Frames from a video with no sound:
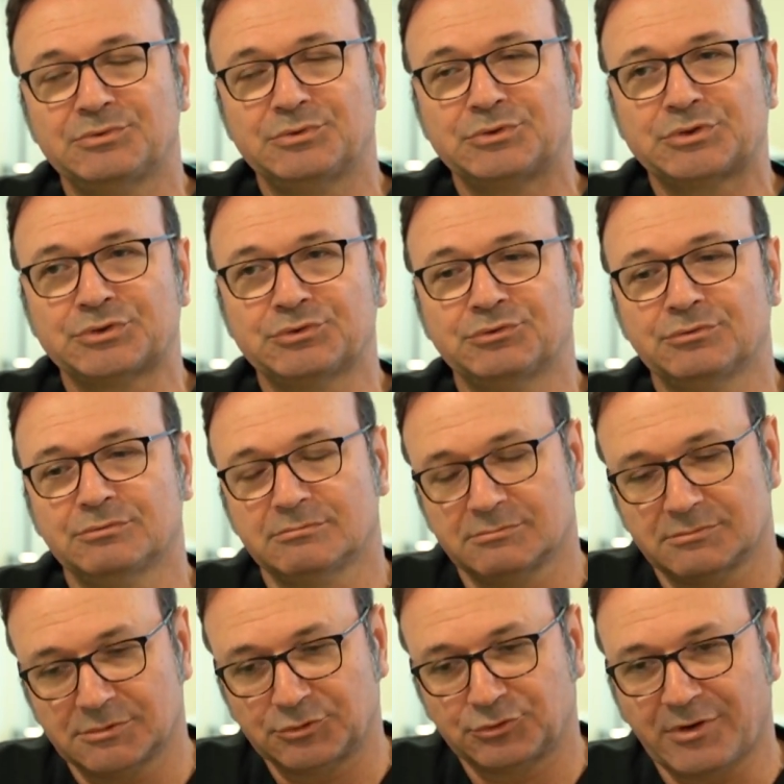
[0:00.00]
to
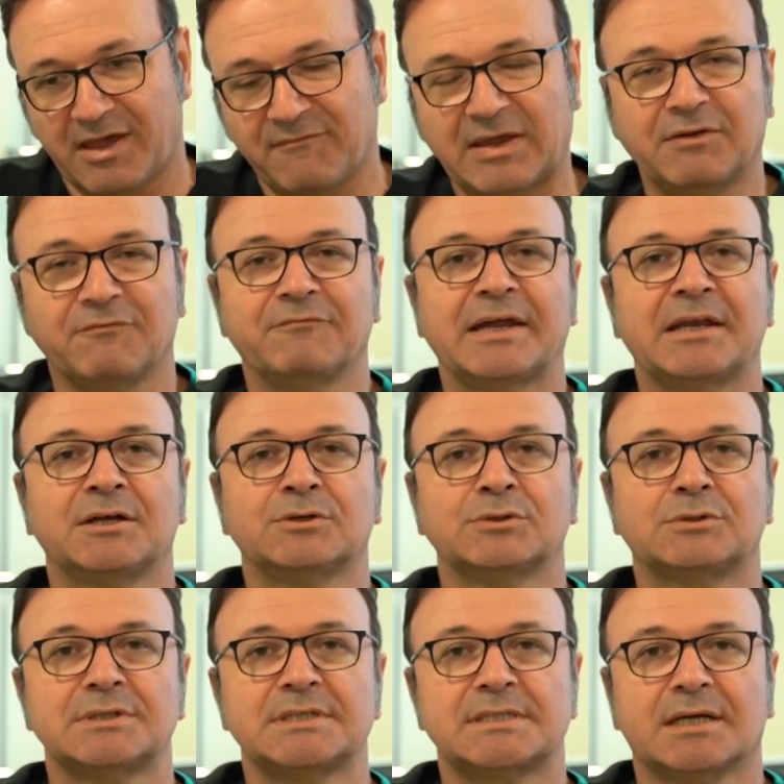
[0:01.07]
have a very
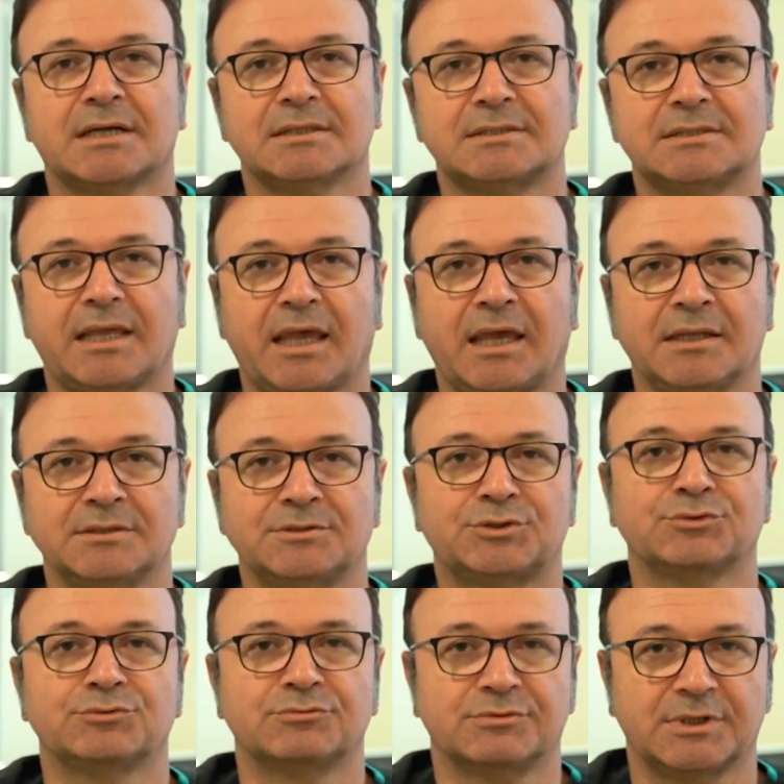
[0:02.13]
good result and
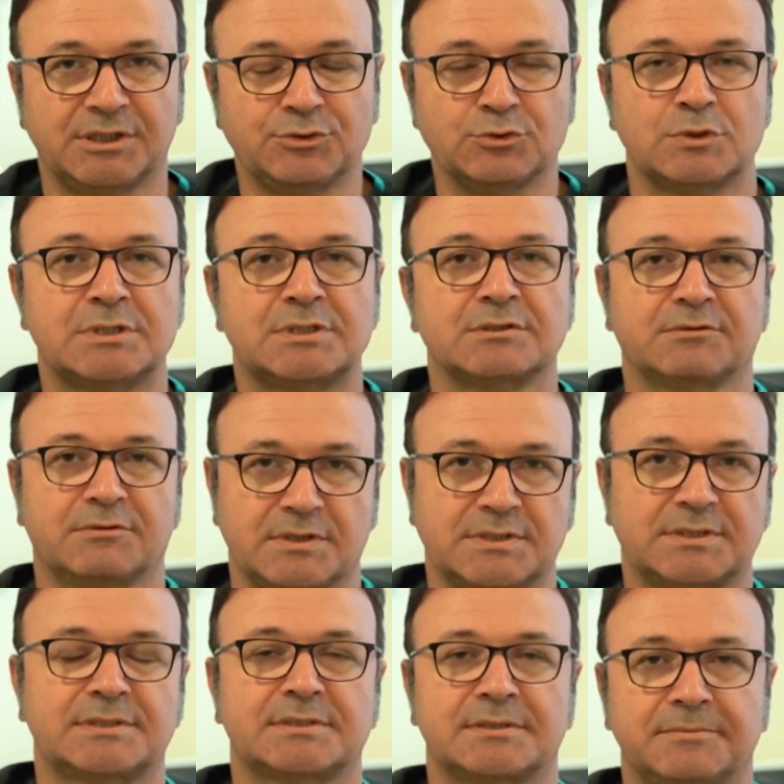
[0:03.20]
to reduce the
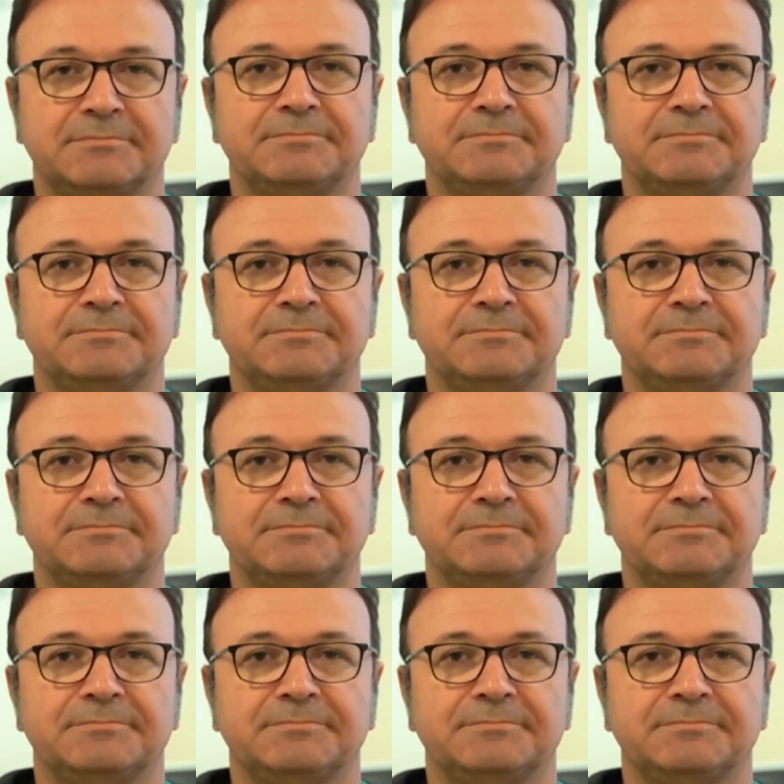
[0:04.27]
risks.